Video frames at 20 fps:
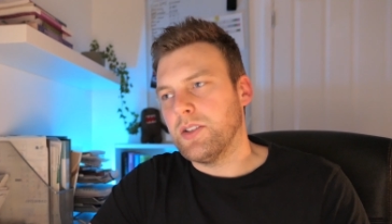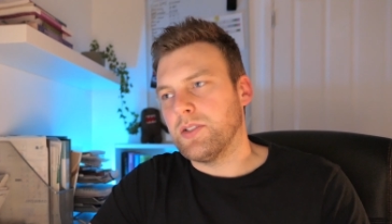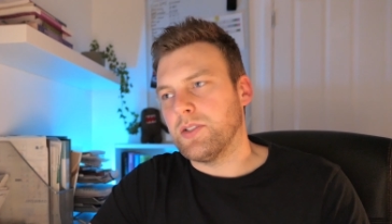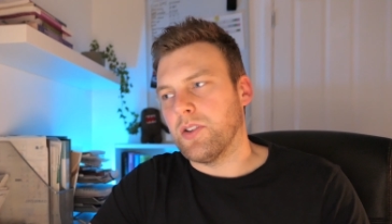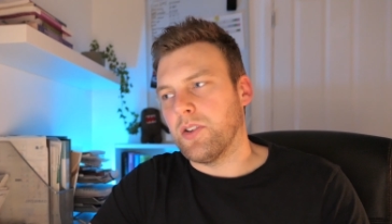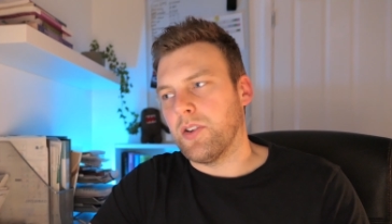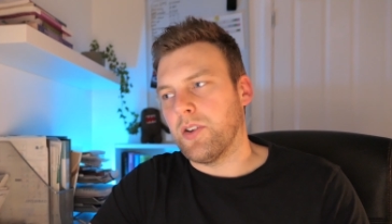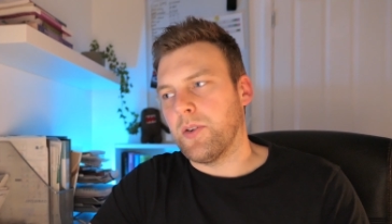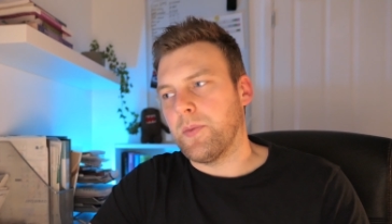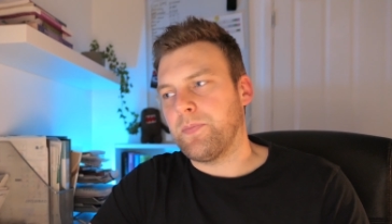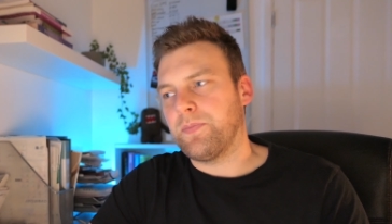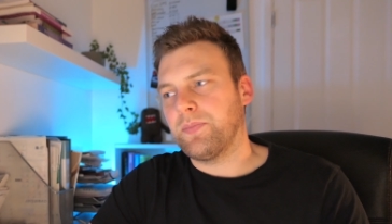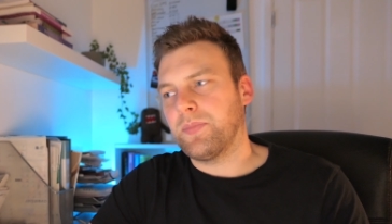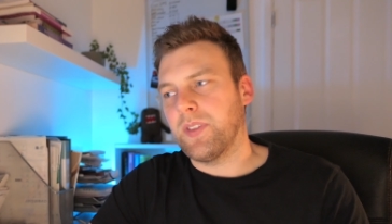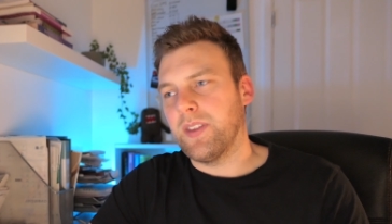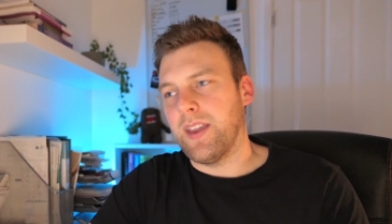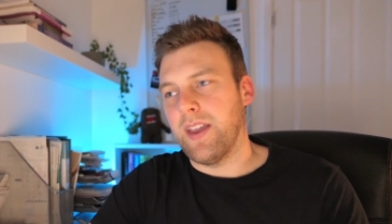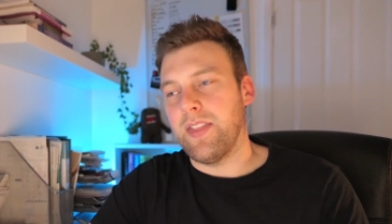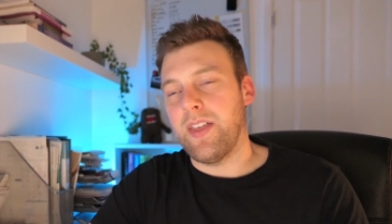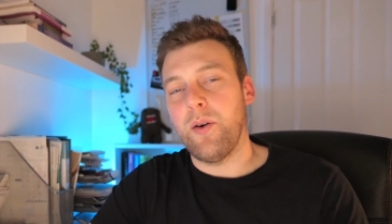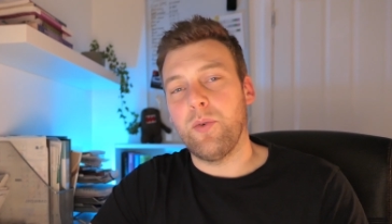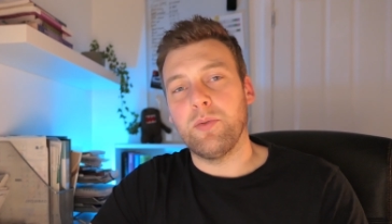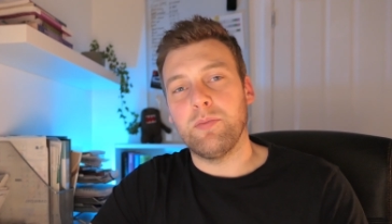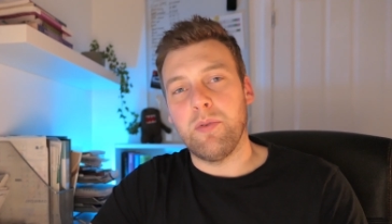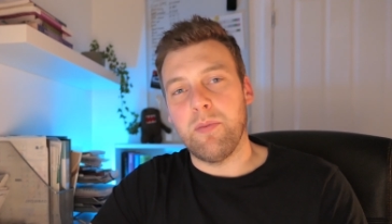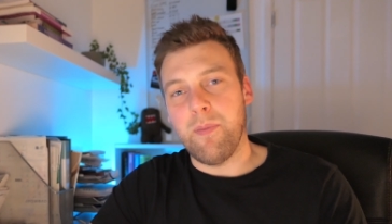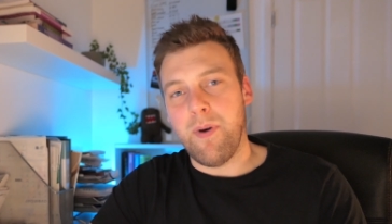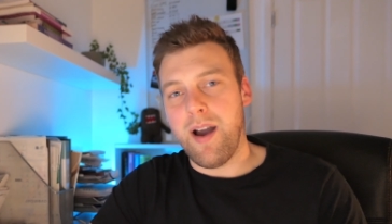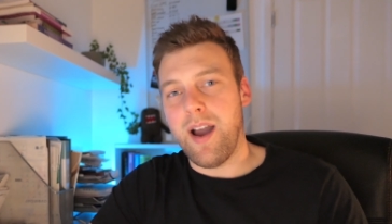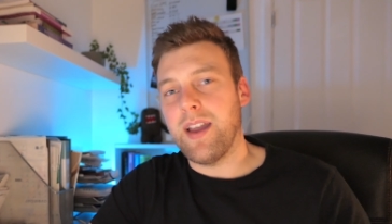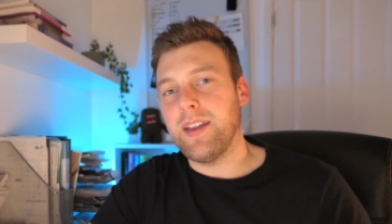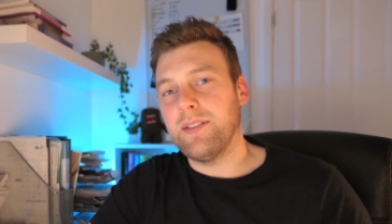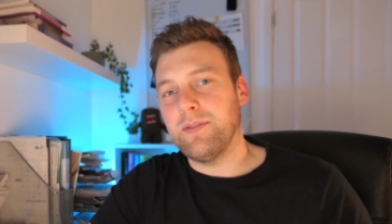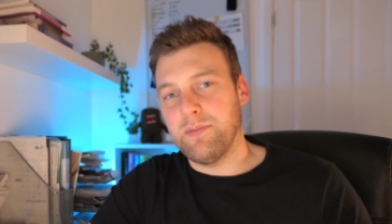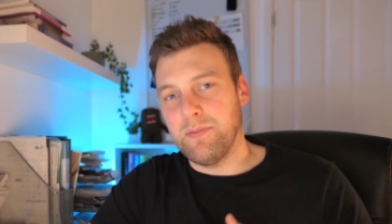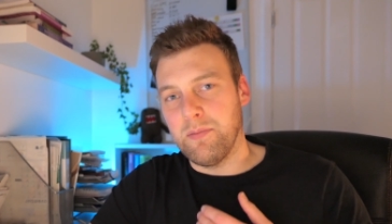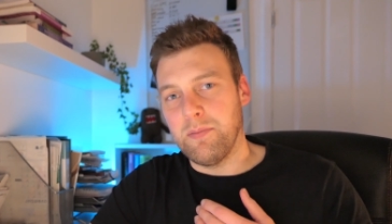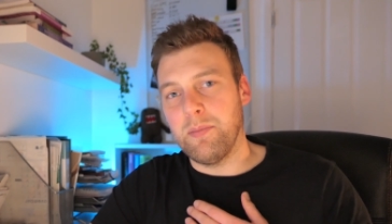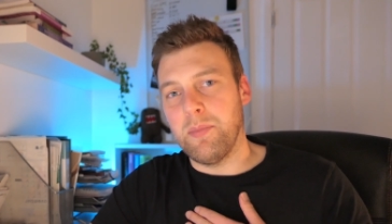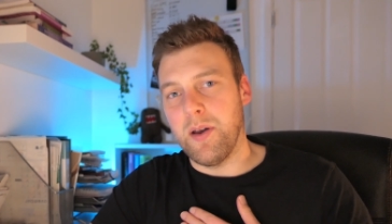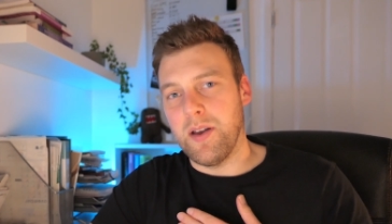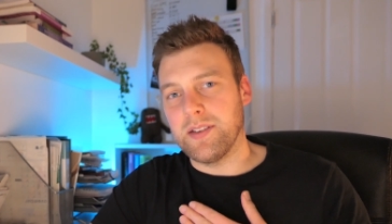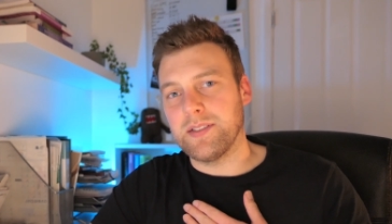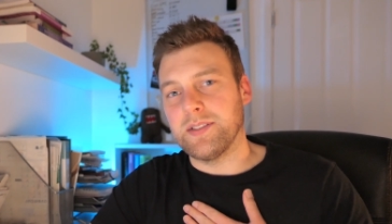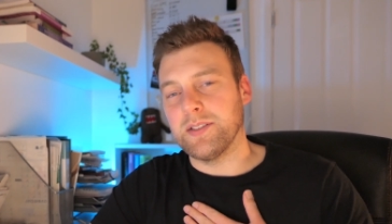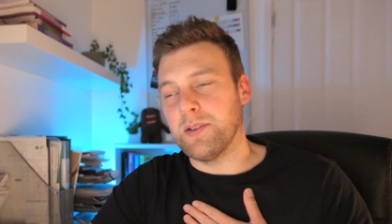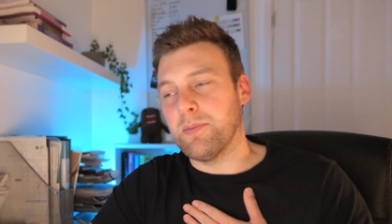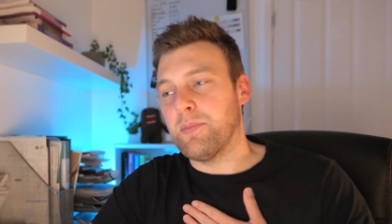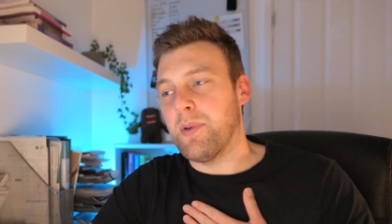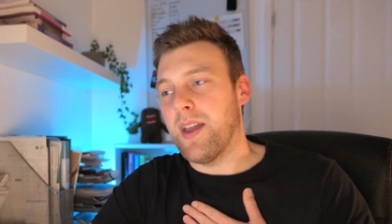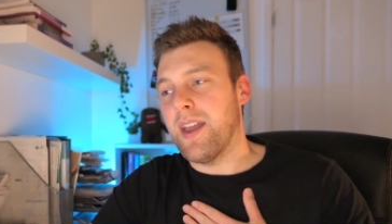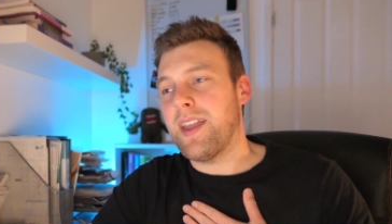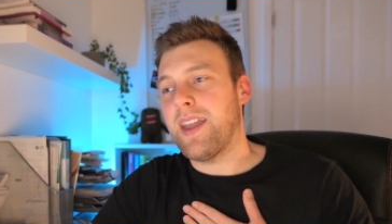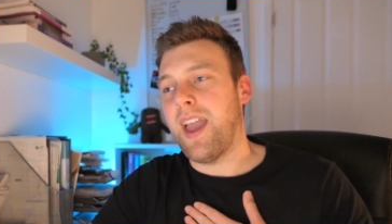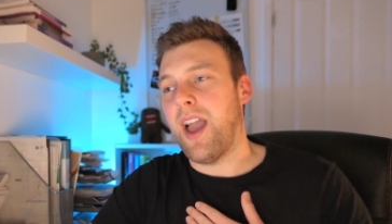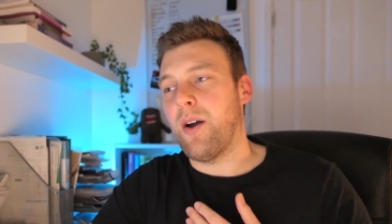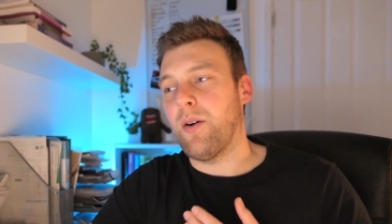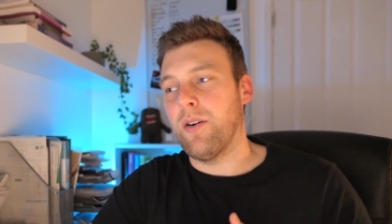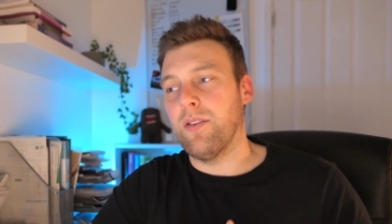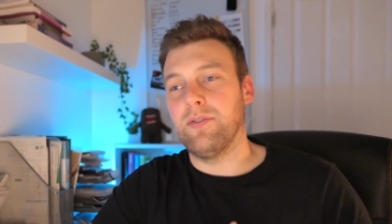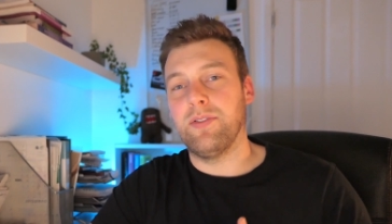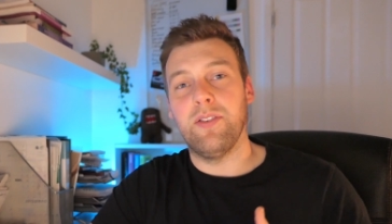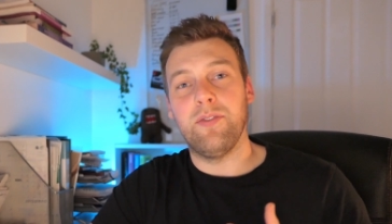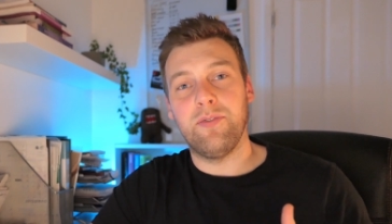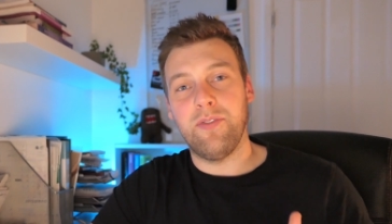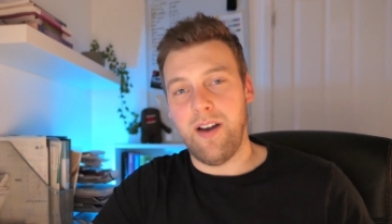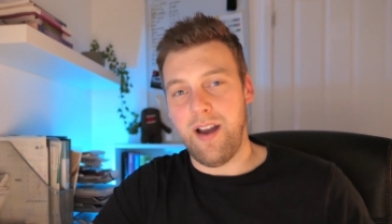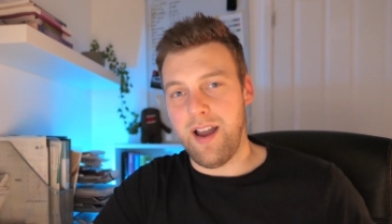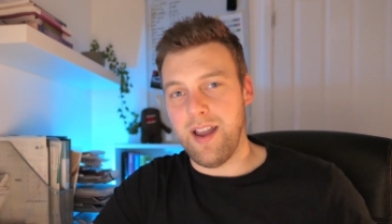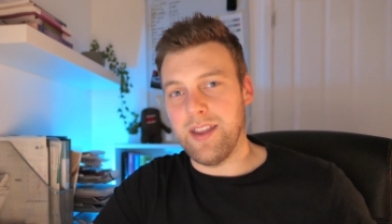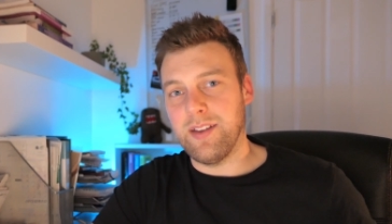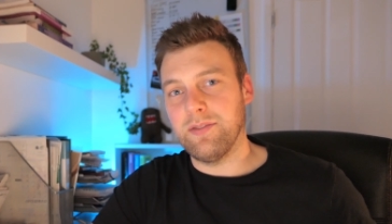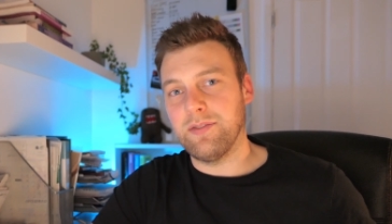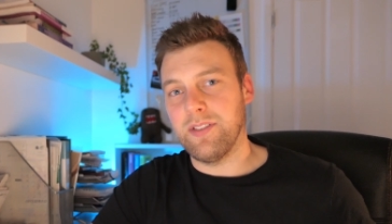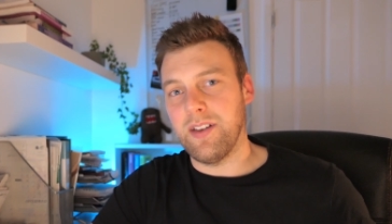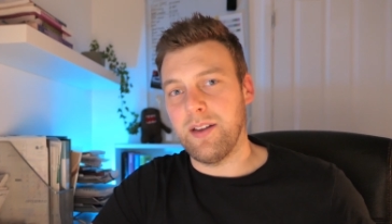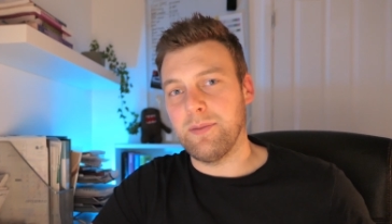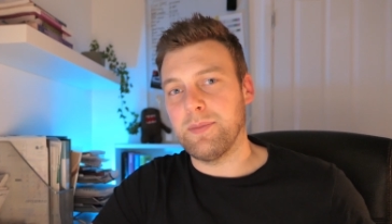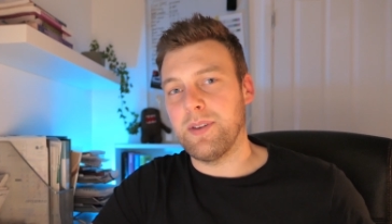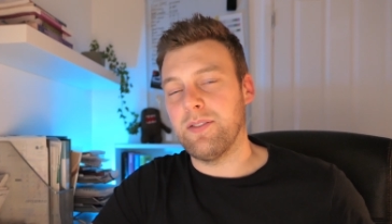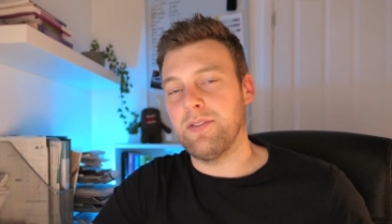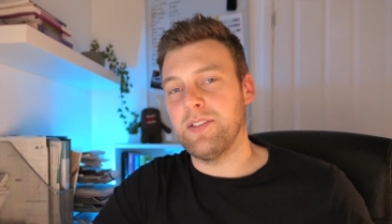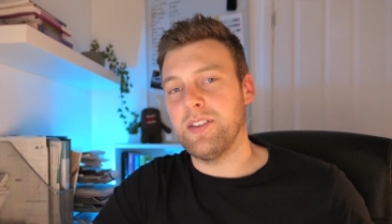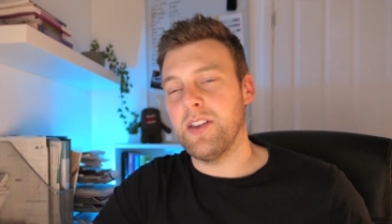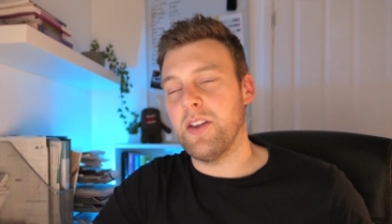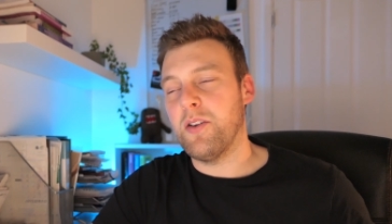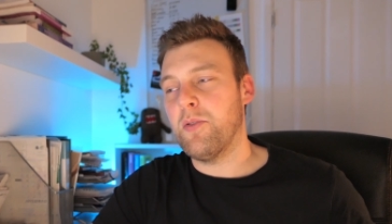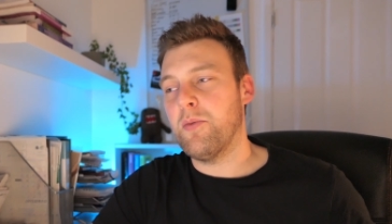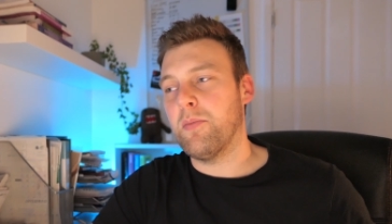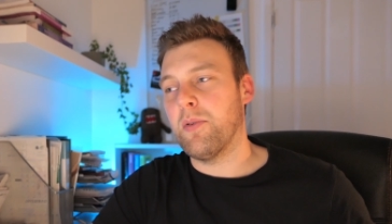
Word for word: So yeah, that would be my personal pick out of the 5 that I'm giving you,